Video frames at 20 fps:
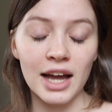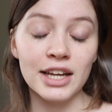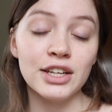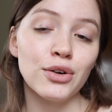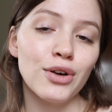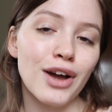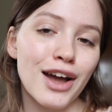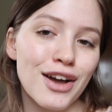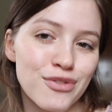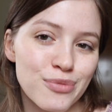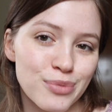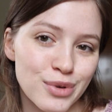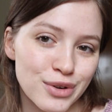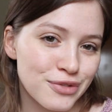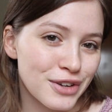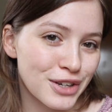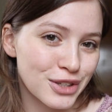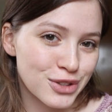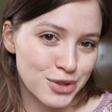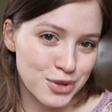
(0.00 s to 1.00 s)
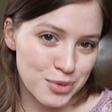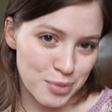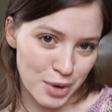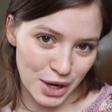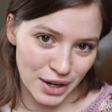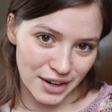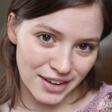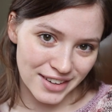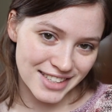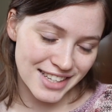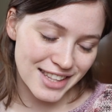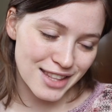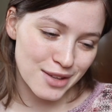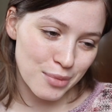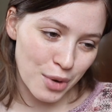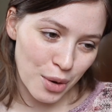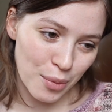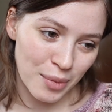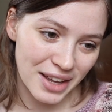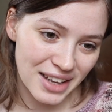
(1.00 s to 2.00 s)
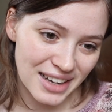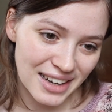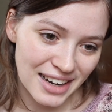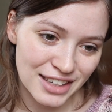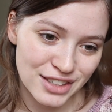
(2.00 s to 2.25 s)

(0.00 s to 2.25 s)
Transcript: don't have professional markers at the moment.